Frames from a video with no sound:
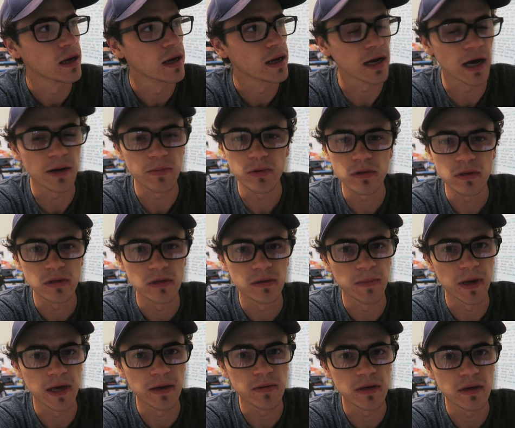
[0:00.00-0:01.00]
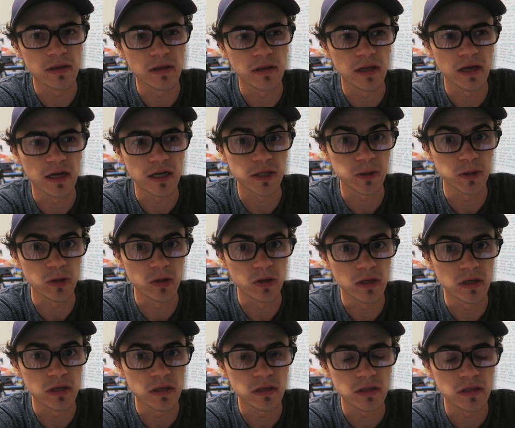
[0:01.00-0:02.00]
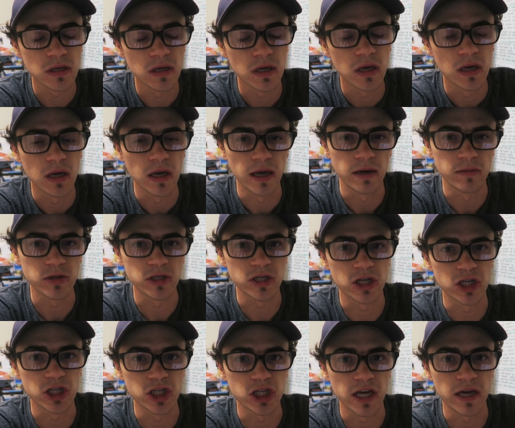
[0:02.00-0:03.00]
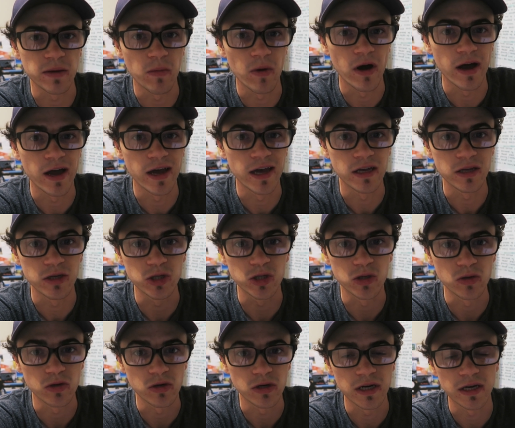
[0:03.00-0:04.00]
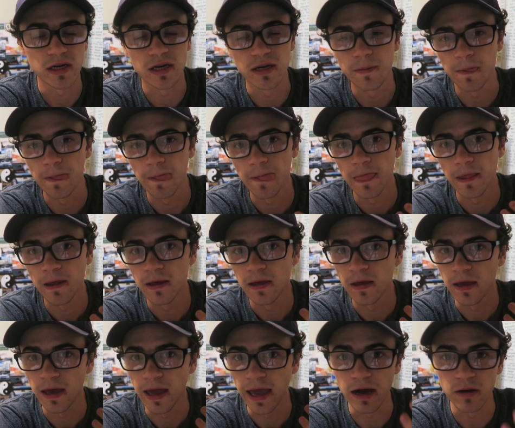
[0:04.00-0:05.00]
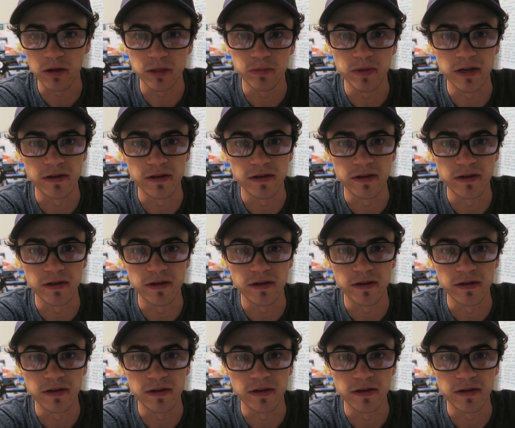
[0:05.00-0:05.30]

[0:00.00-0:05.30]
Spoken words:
a couple, maybe the last few years, and I'm just gonna share my story and how it's